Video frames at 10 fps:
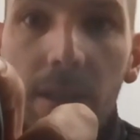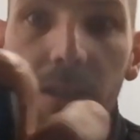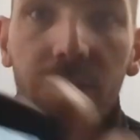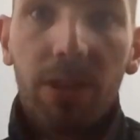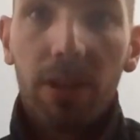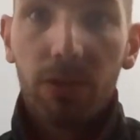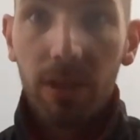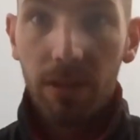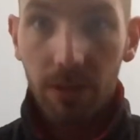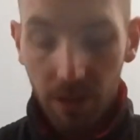it starts
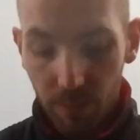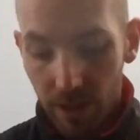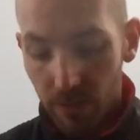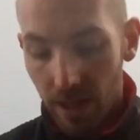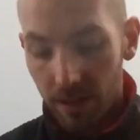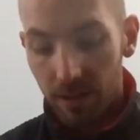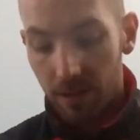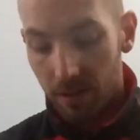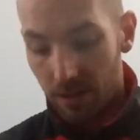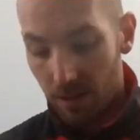recording my ride.
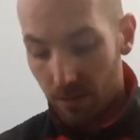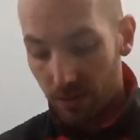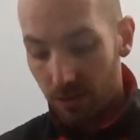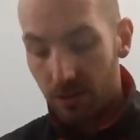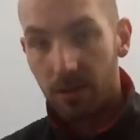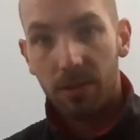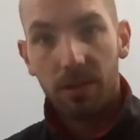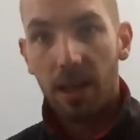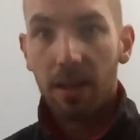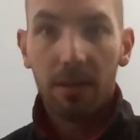So it's
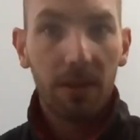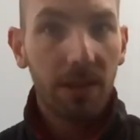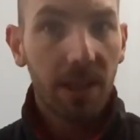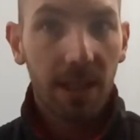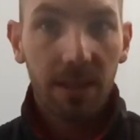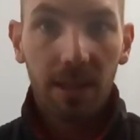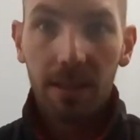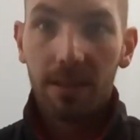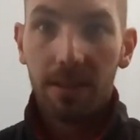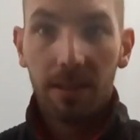taking all the data,
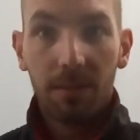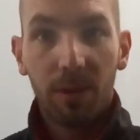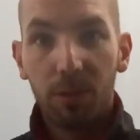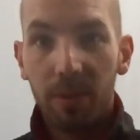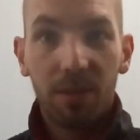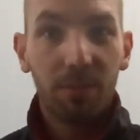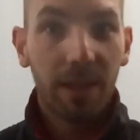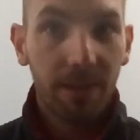my speed, my